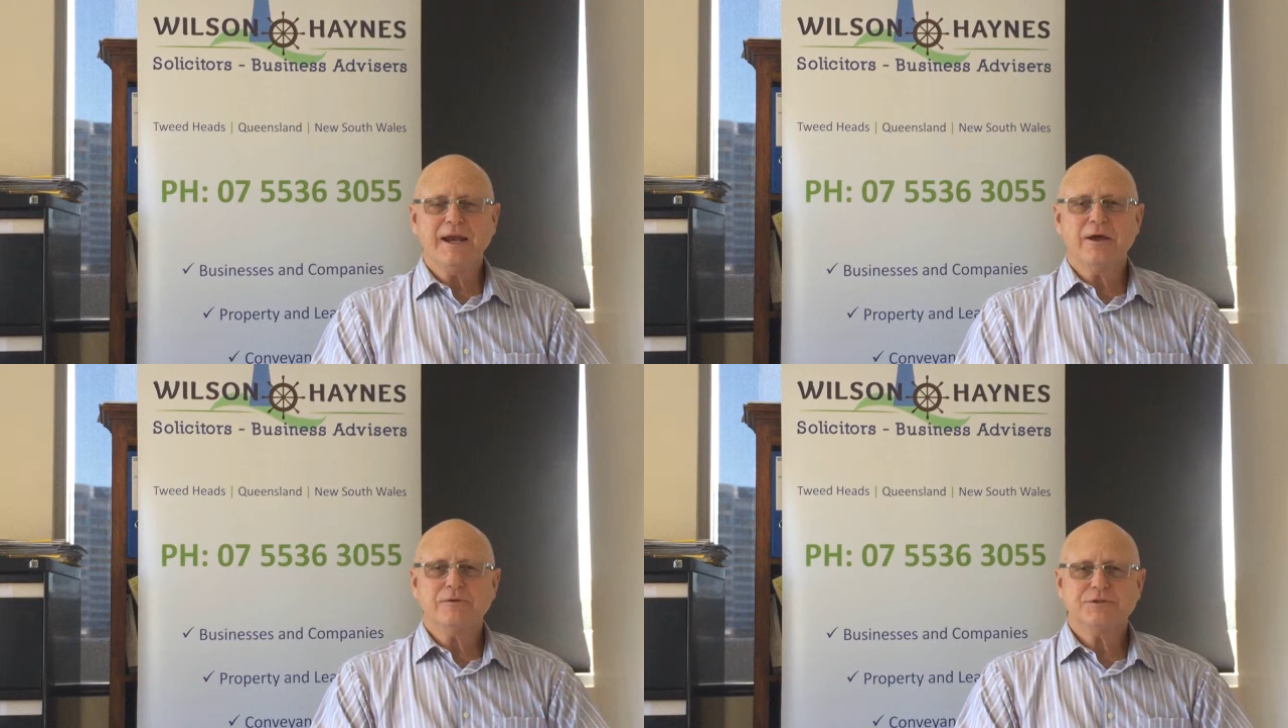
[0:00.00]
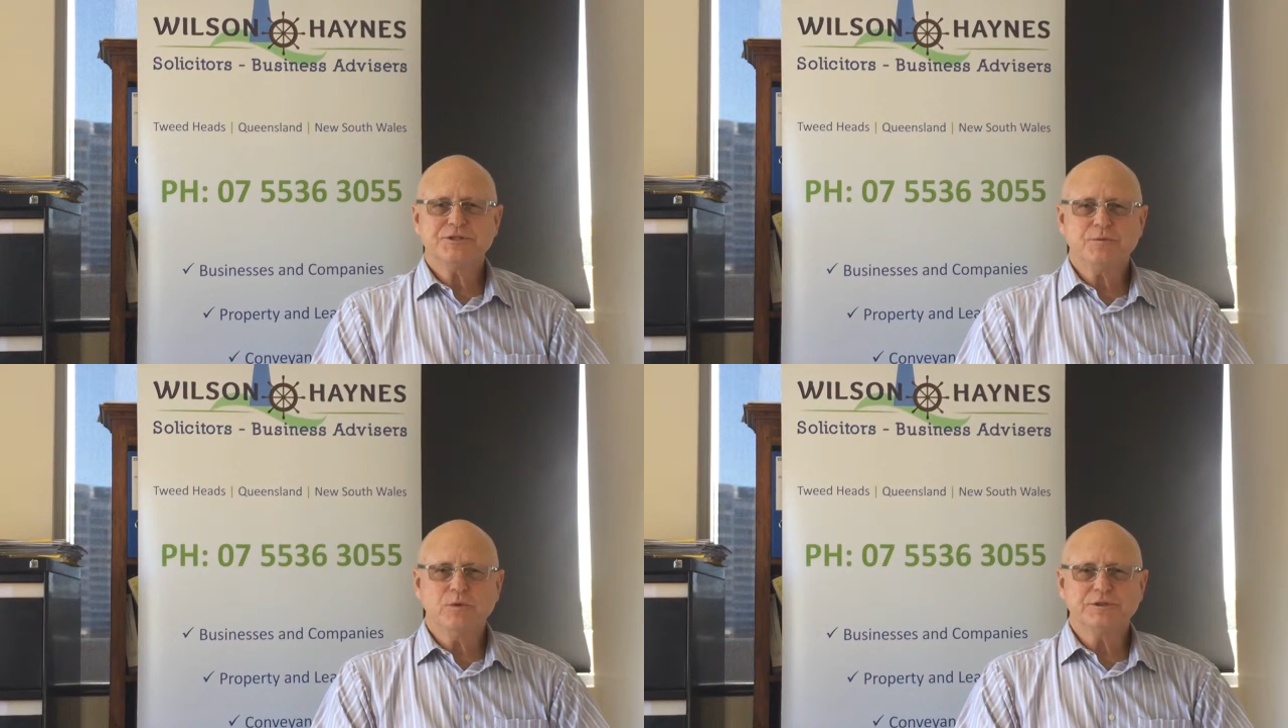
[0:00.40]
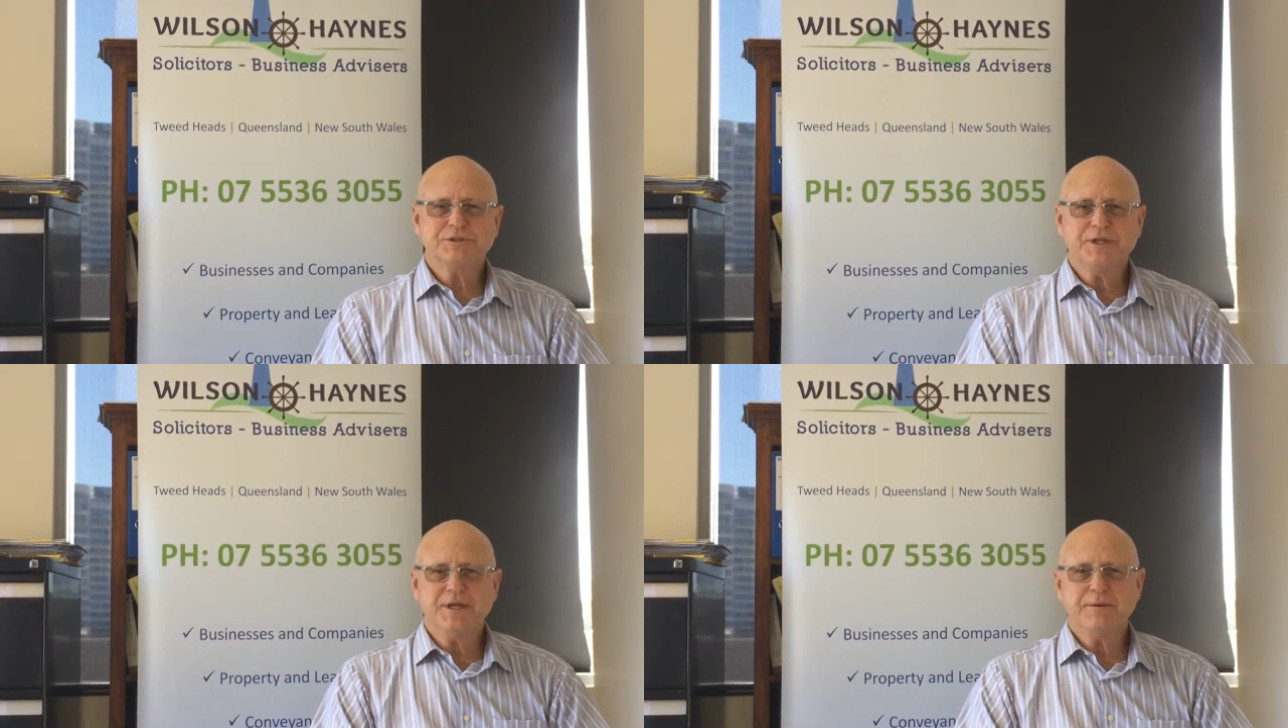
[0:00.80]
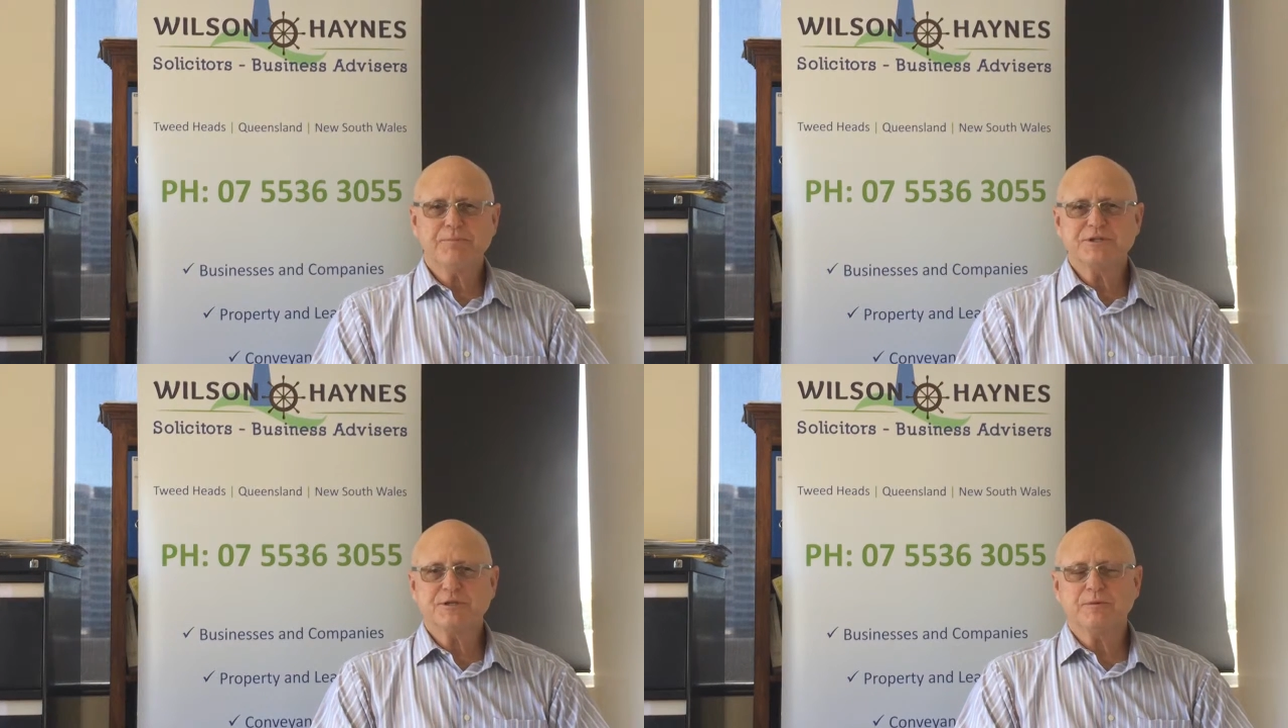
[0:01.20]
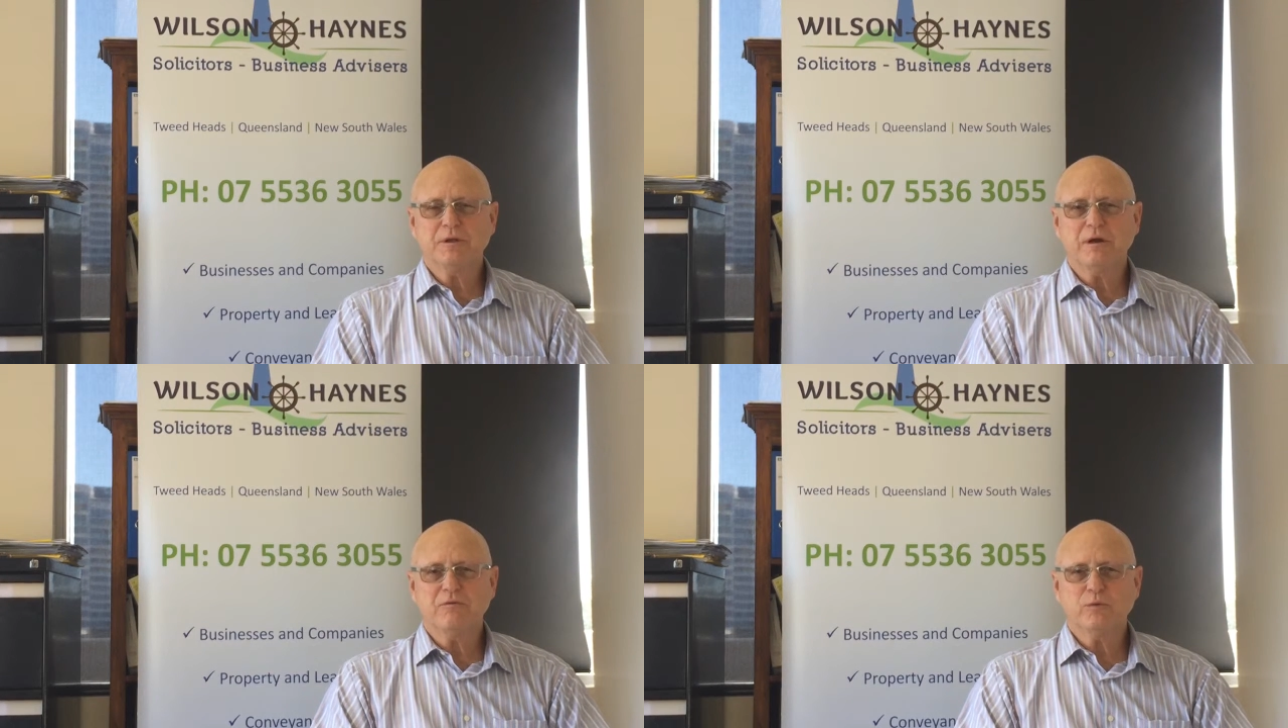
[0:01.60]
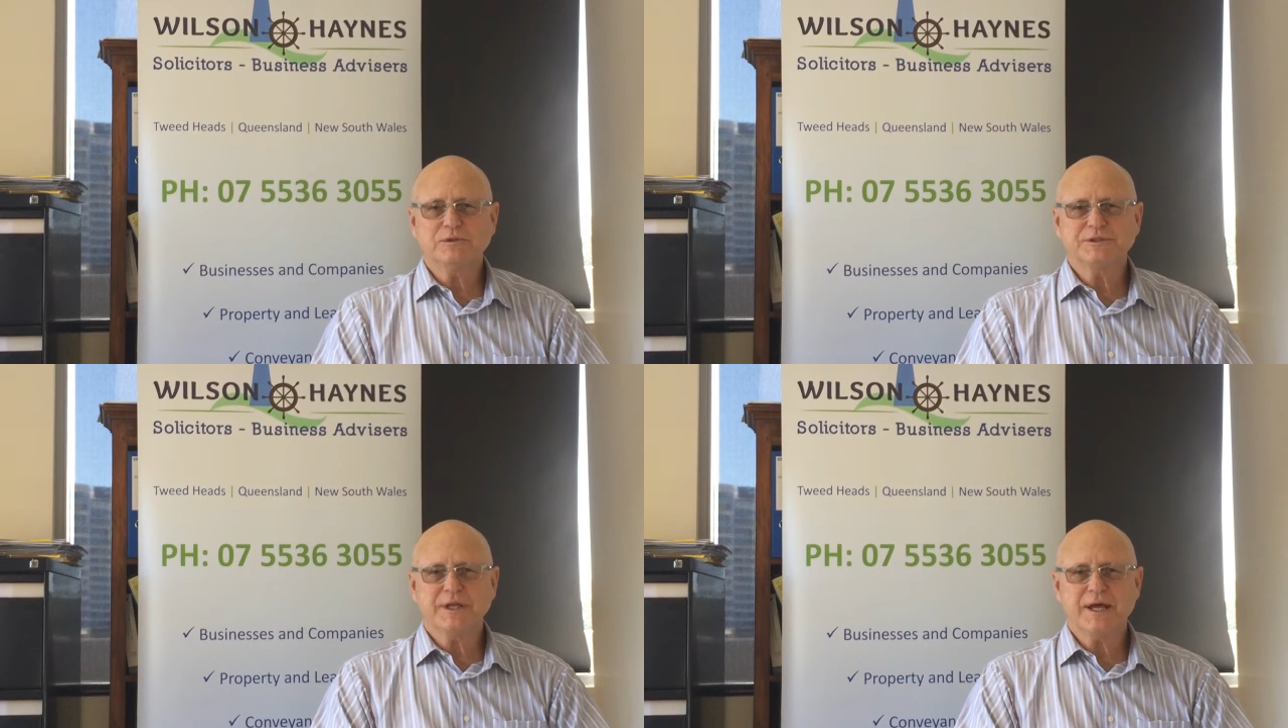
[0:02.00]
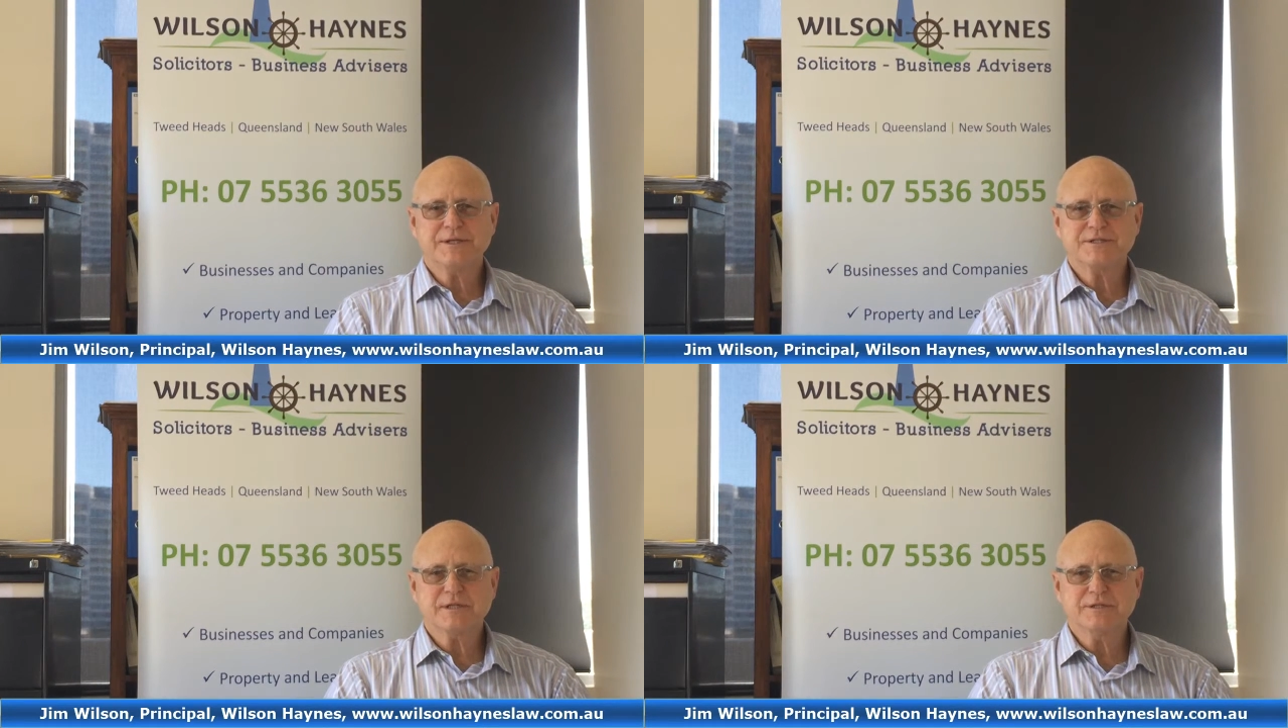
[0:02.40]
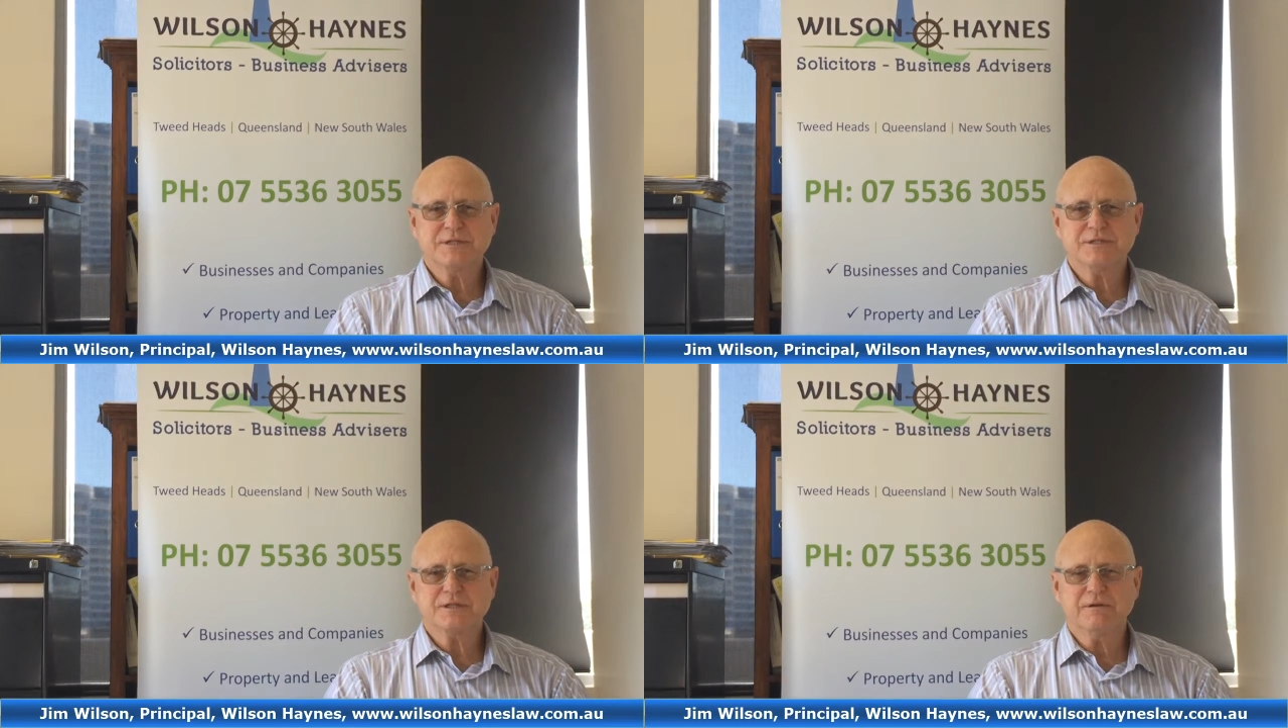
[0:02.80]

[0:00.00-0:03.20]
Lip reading: Hello, Jim Wilson here, Principal of Wilson Haynes Solicitors,